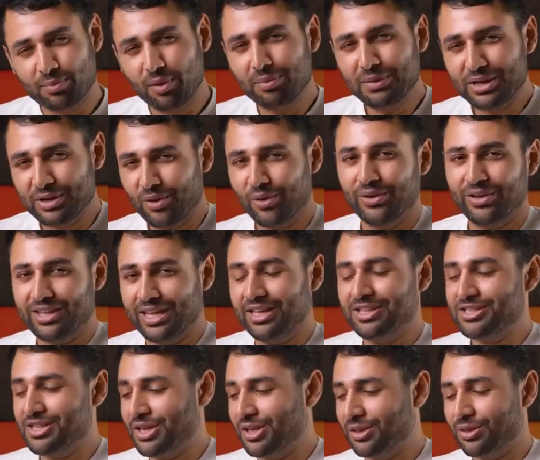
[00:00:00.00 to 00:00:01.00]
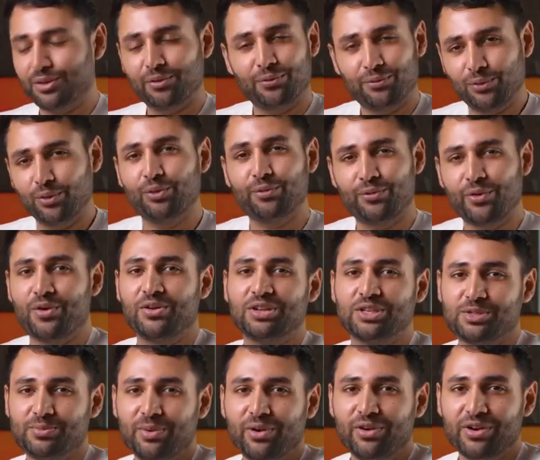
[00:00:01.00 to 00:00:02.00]
probably not getting the full phone
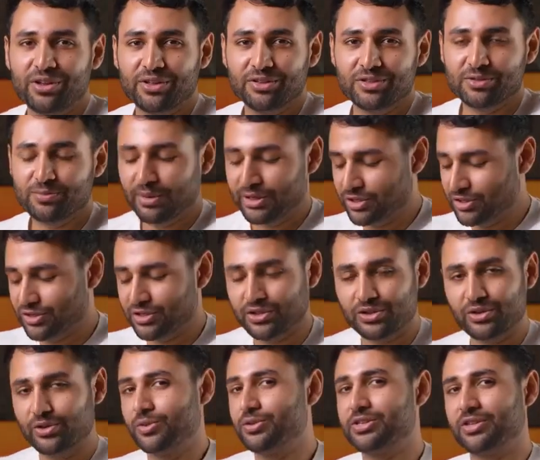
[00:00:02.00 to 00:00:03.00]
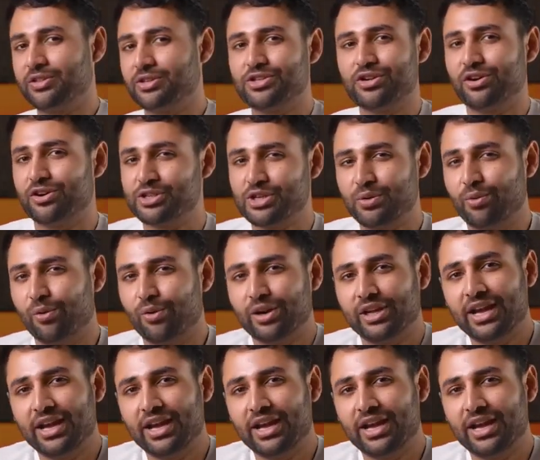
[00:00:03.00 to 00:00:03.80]
experience by just using the charger you already